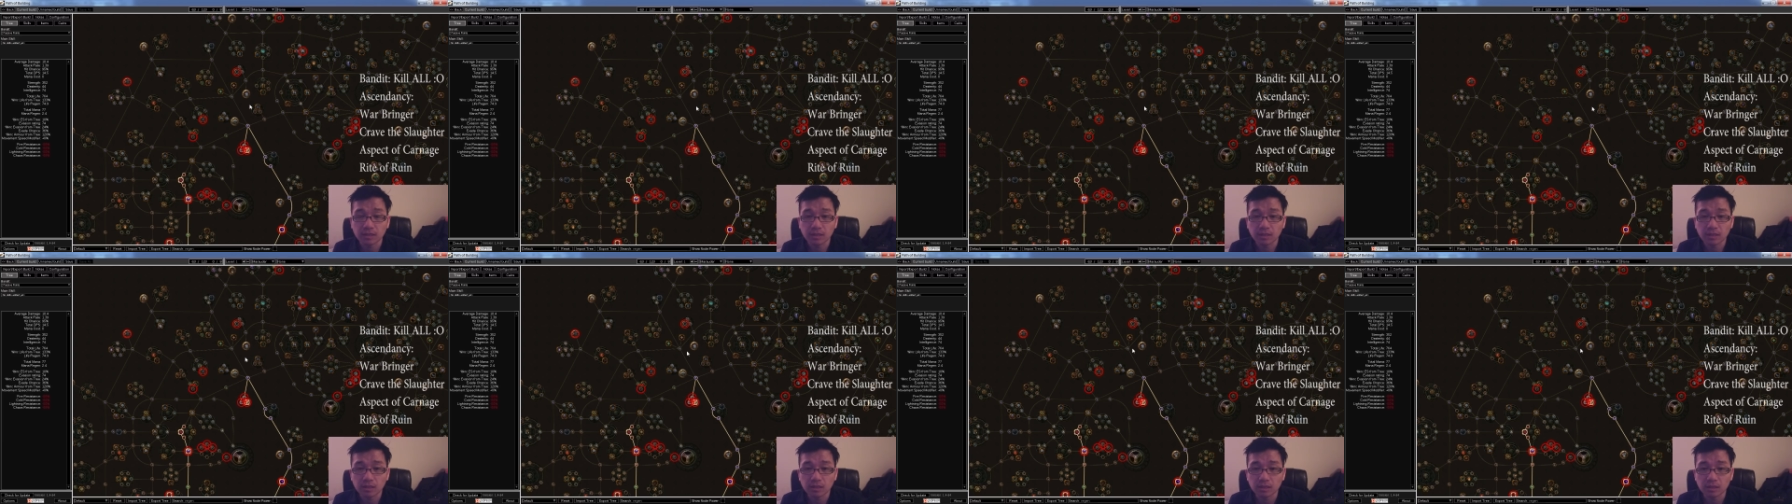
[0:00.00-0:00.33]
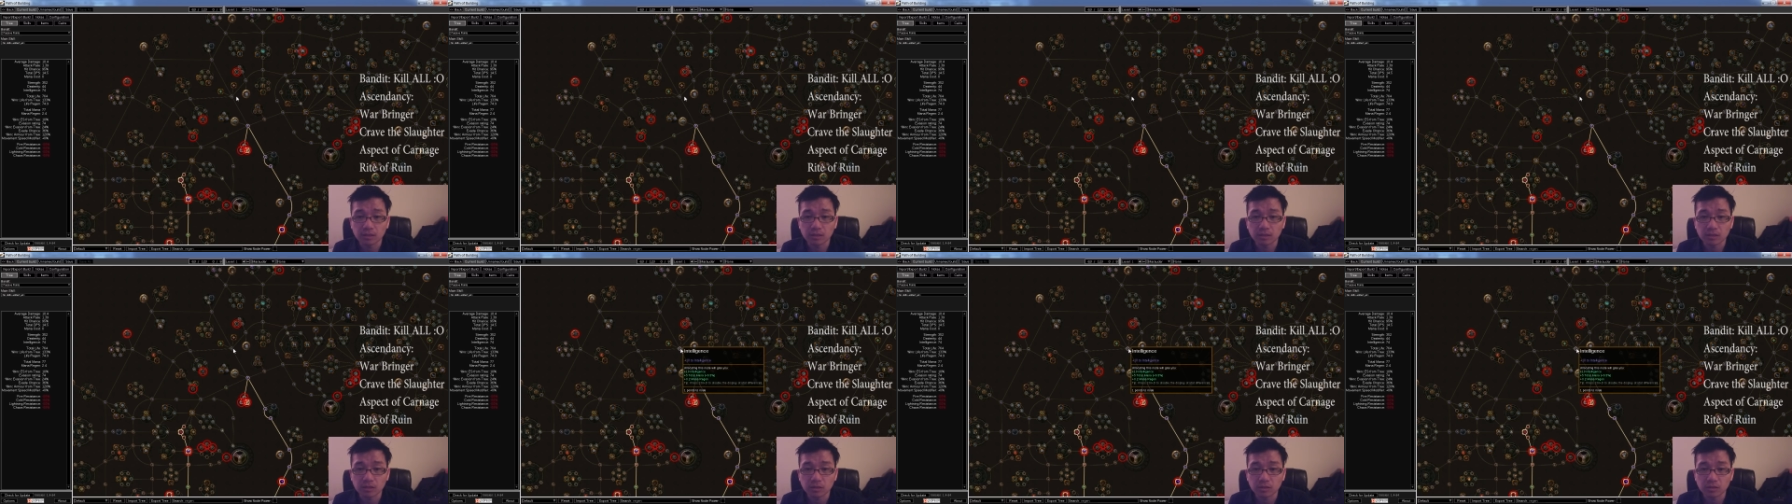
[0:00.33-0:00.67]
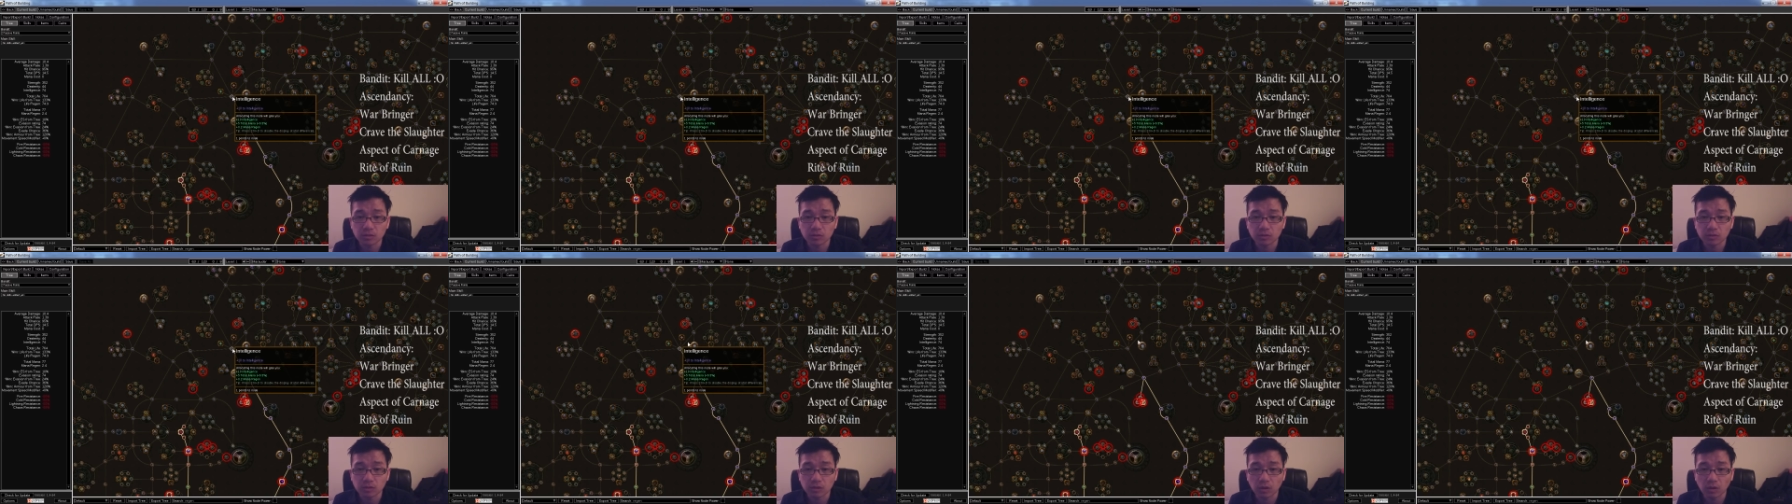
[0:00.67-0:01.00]
is to
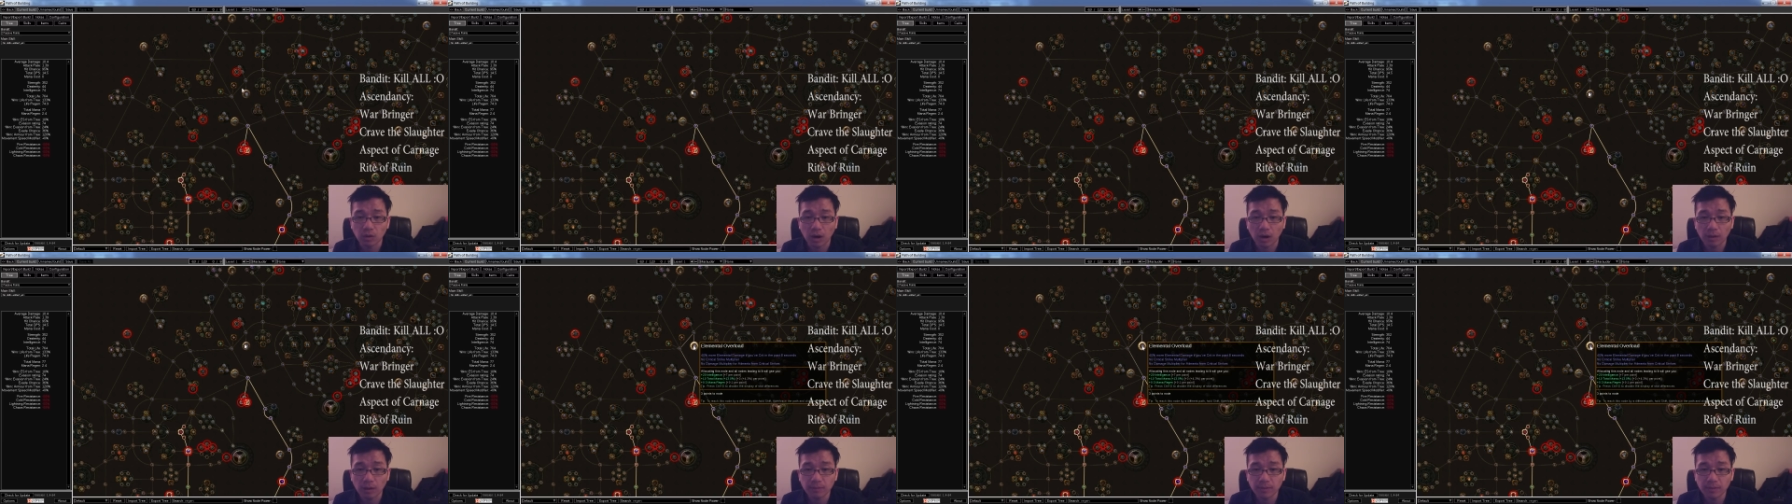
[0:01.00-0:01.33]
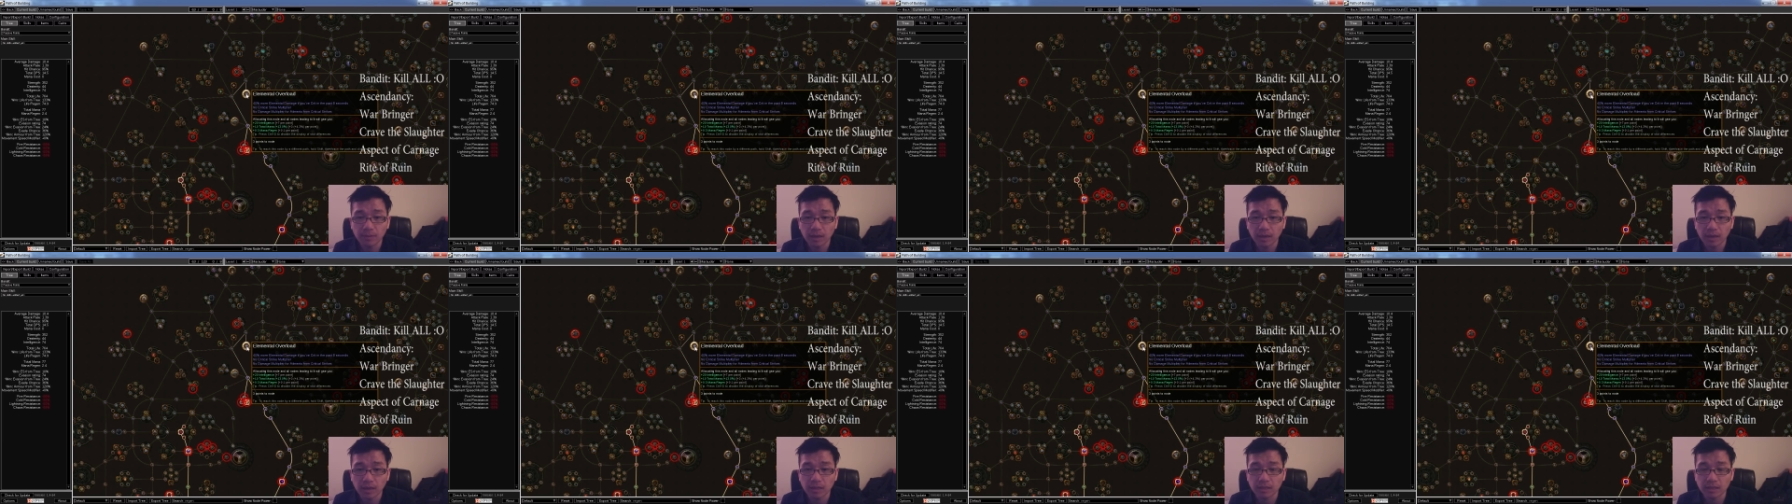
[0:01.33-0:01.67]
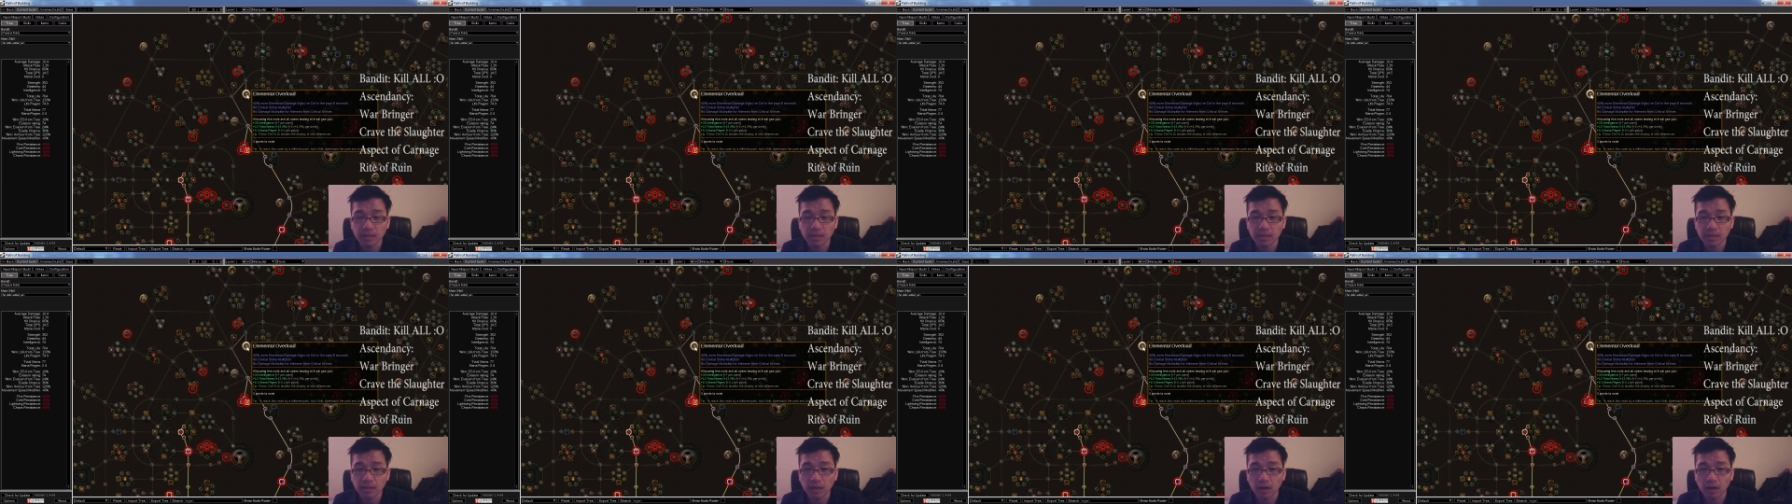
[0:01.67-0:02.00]
go up and
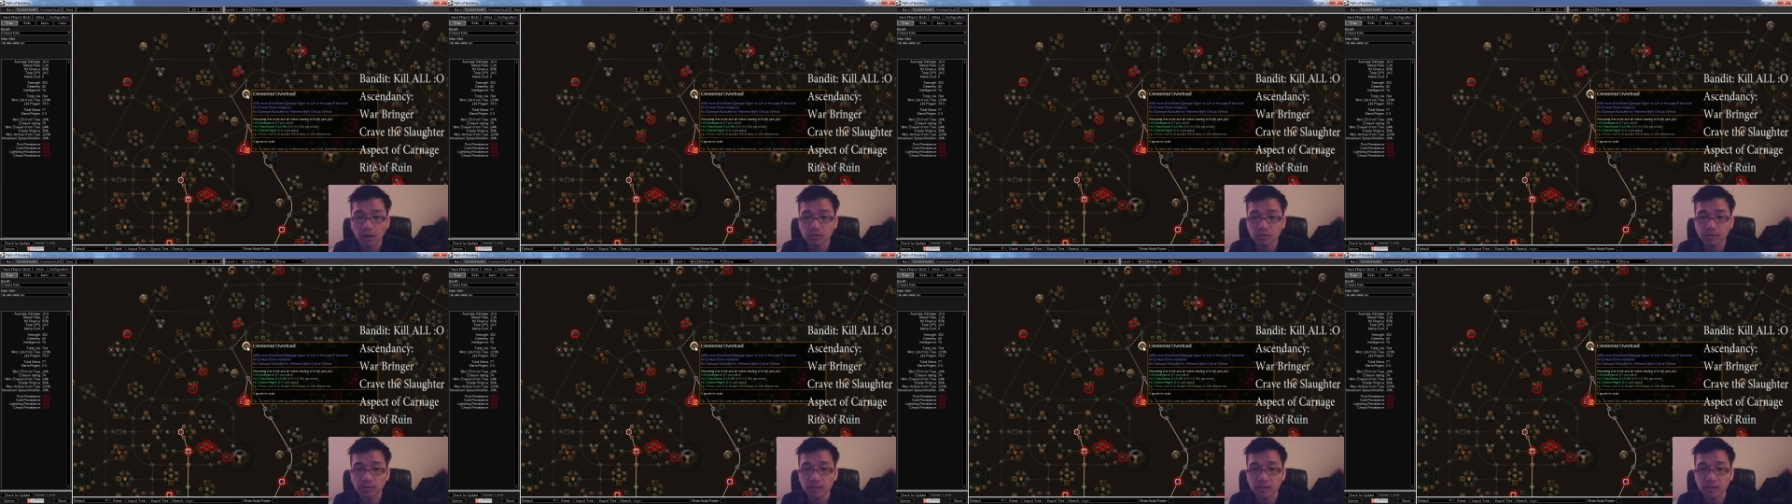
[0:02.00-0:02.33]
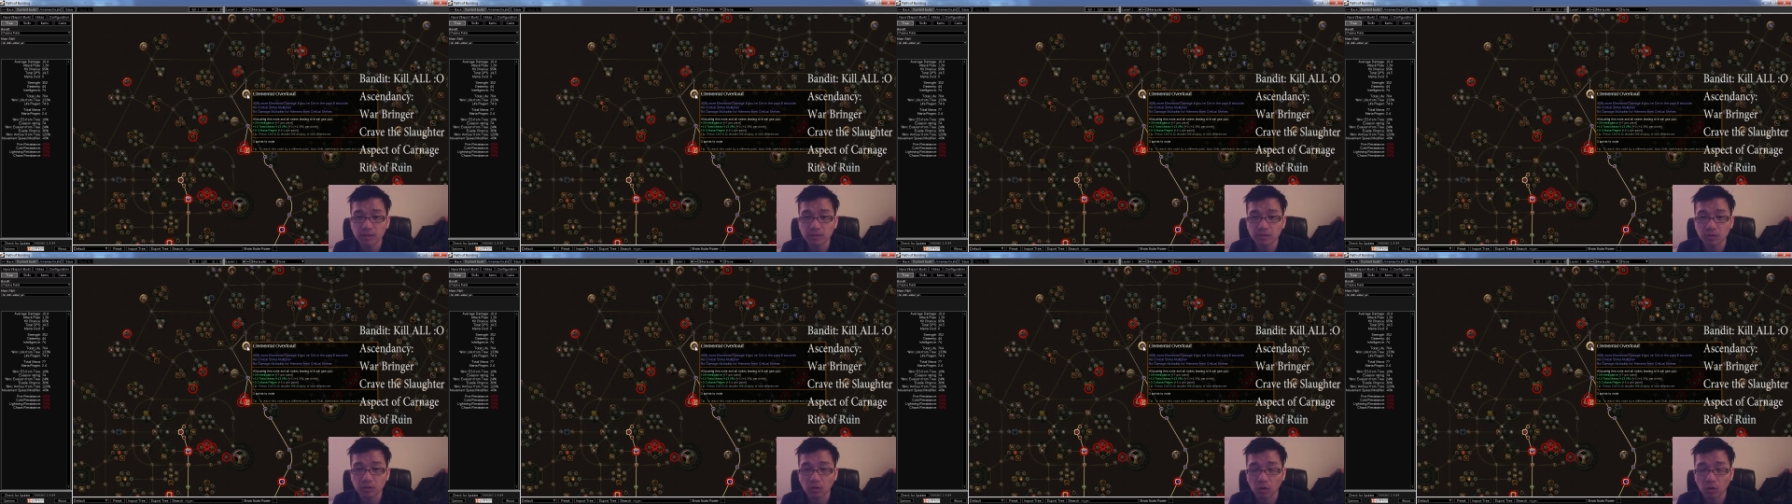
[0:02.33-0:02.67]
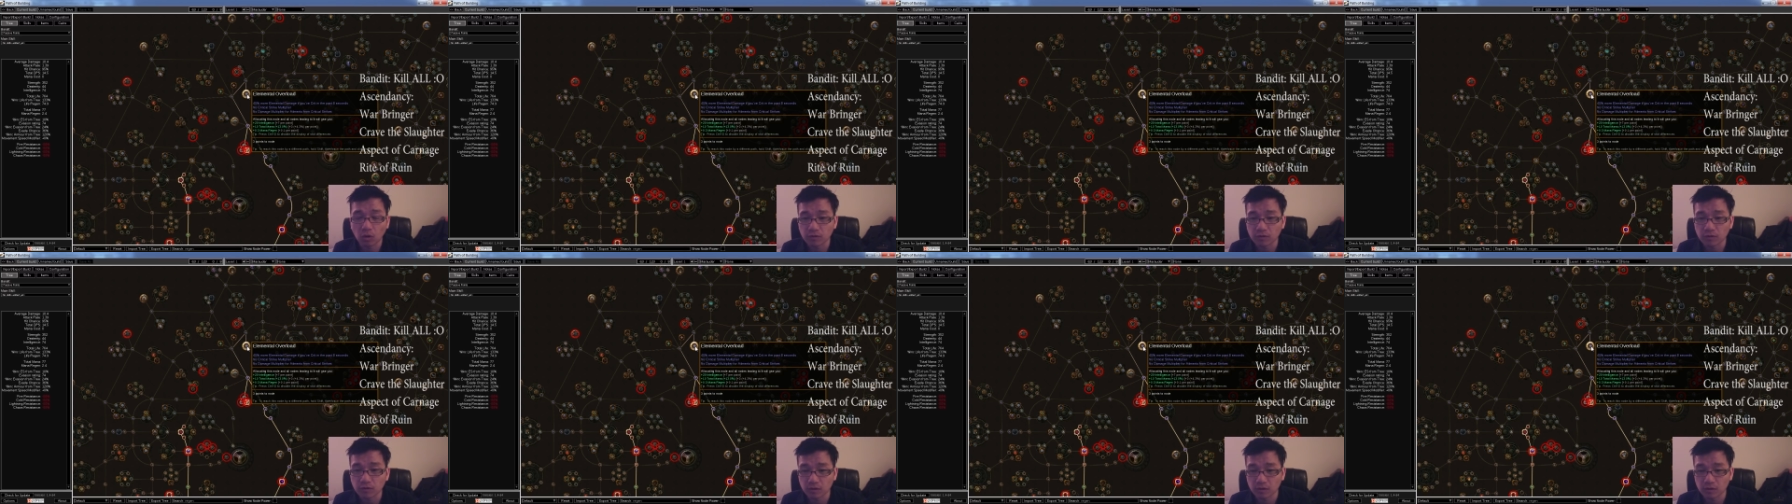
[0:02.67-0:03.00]
hit elemental
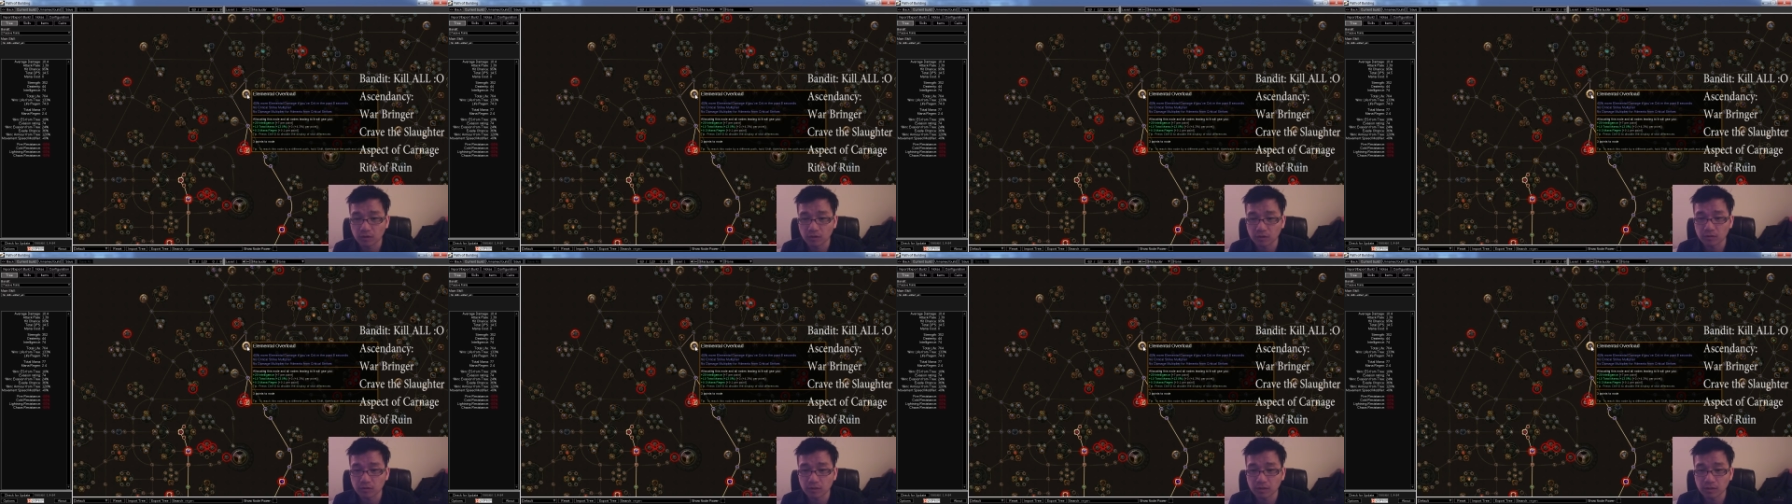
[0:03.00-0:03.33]
overload.